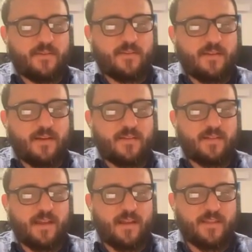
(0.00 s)

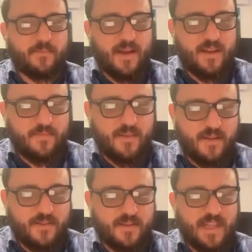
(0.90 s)
like on the bottom, the
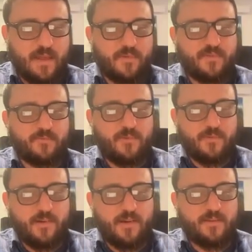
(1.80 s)
undersampled
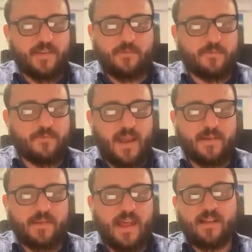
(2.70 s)
one, you would
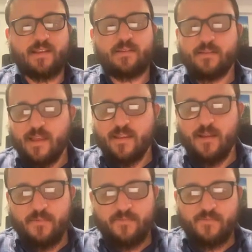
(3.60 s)
probably not end
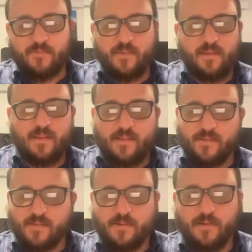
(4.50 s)
up
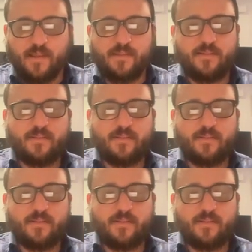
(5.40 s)
correct.